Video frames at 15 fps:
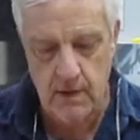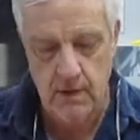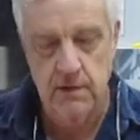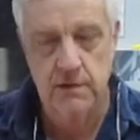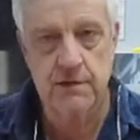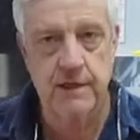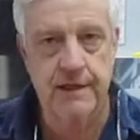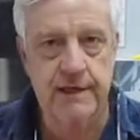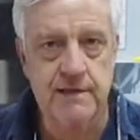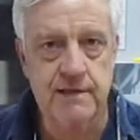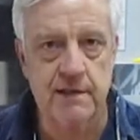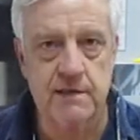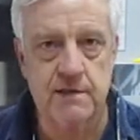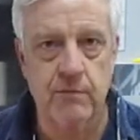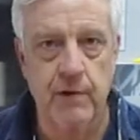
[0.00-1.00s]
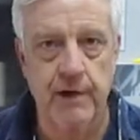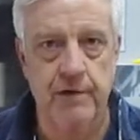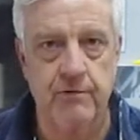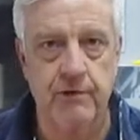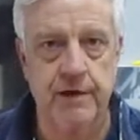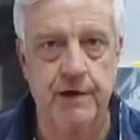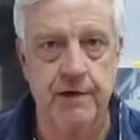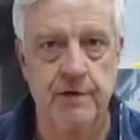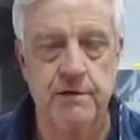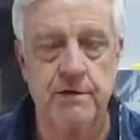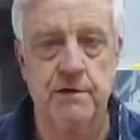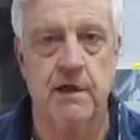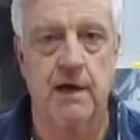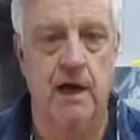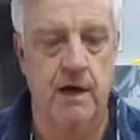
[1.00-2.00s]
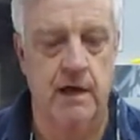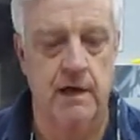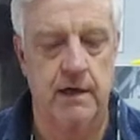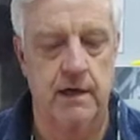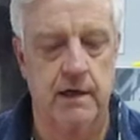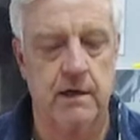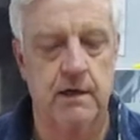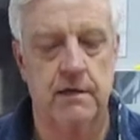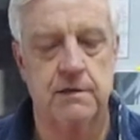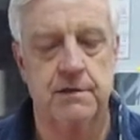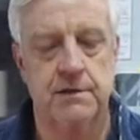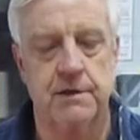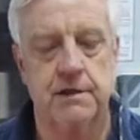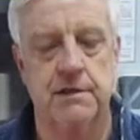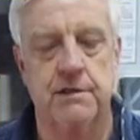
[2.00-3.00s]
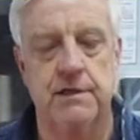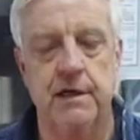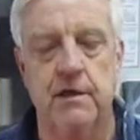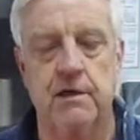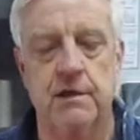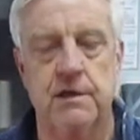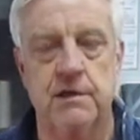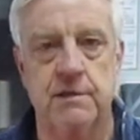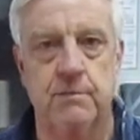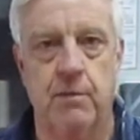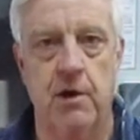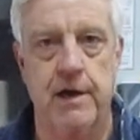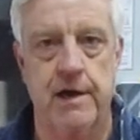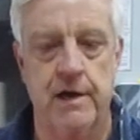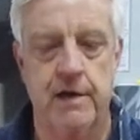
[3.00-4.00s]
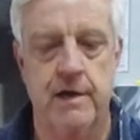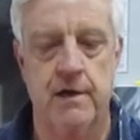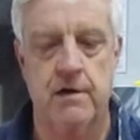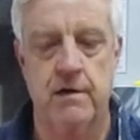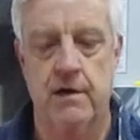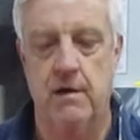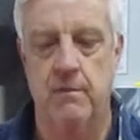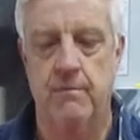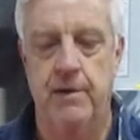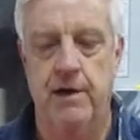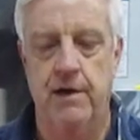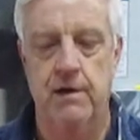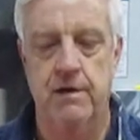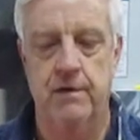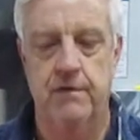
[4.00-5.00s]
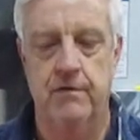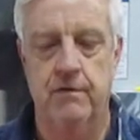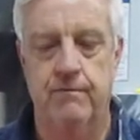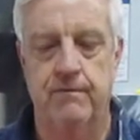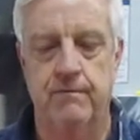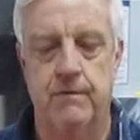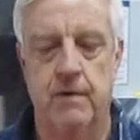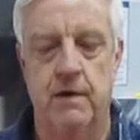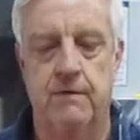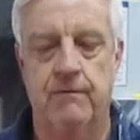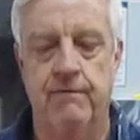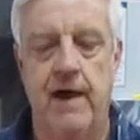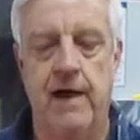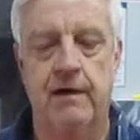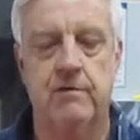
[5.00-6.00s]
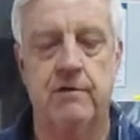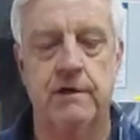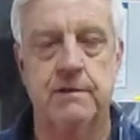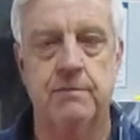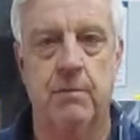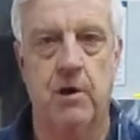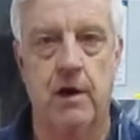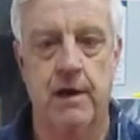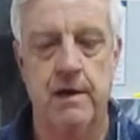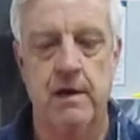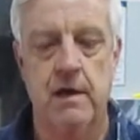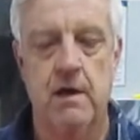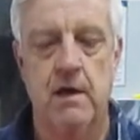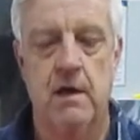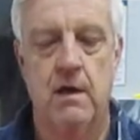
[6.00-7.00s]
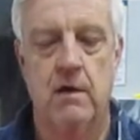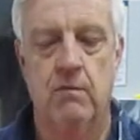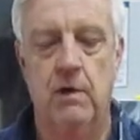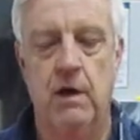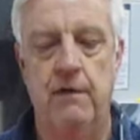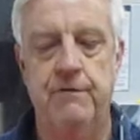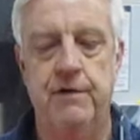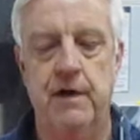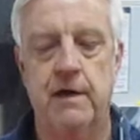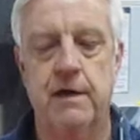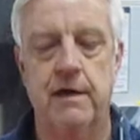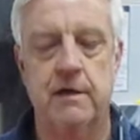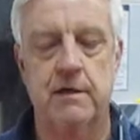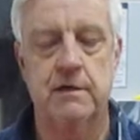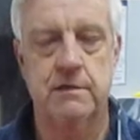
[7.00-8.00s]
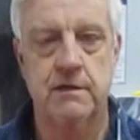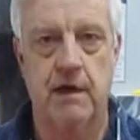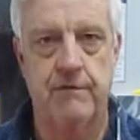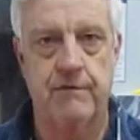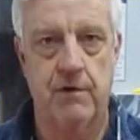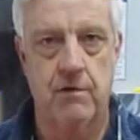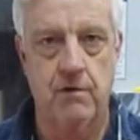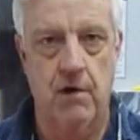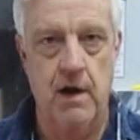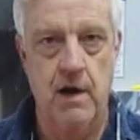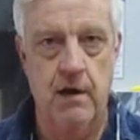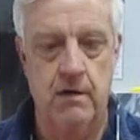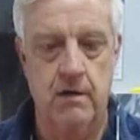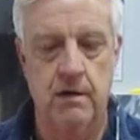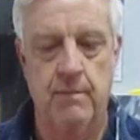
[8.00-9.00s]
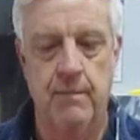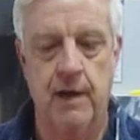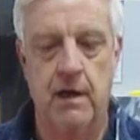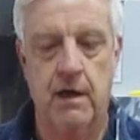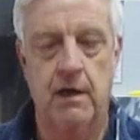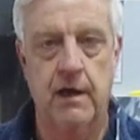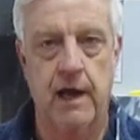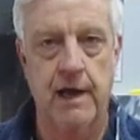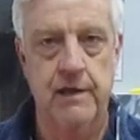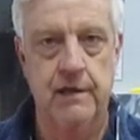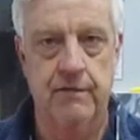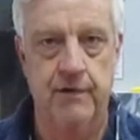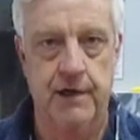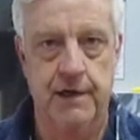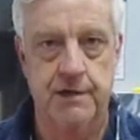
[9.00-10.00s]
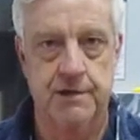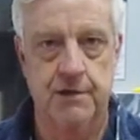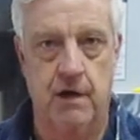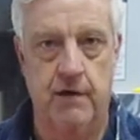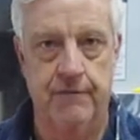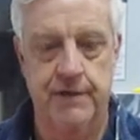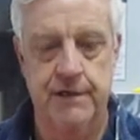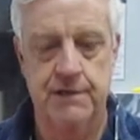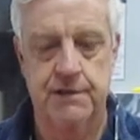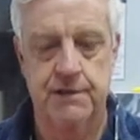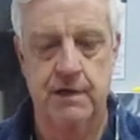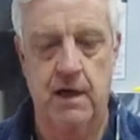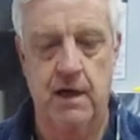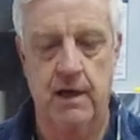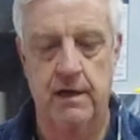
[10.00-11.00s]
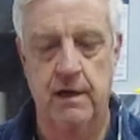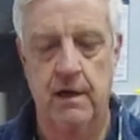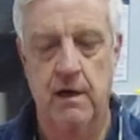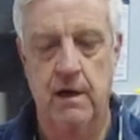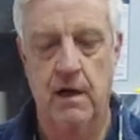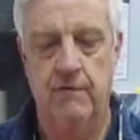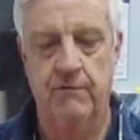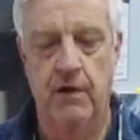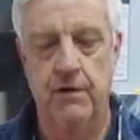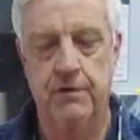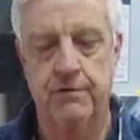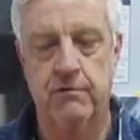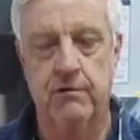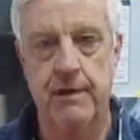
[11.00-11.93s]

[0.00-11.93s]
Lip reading: So the easiest way to reduce that is, you can see on this spring here compared to a factory spring, what I've done here is I've ground about 1/8 of an inch off each side of all 3